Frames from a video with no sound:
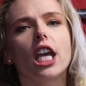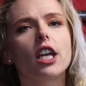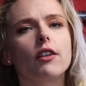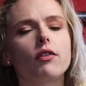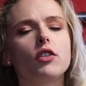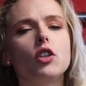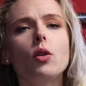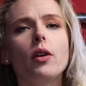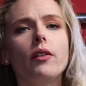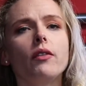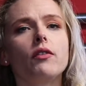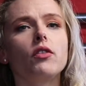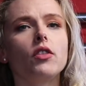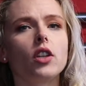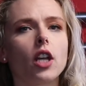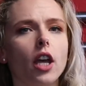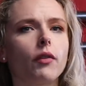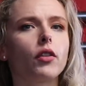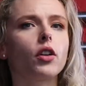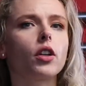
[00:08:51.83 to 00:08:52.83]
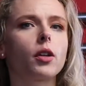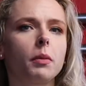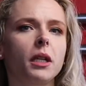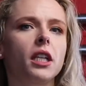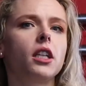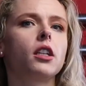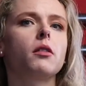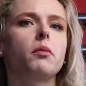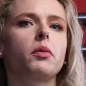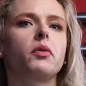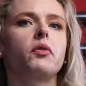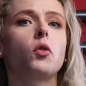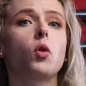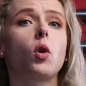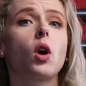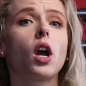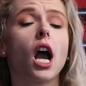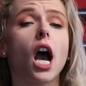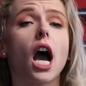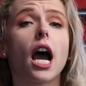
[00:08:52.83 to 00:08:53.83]
If you have never competed
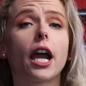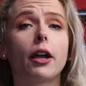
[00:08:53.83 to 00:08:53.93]
before,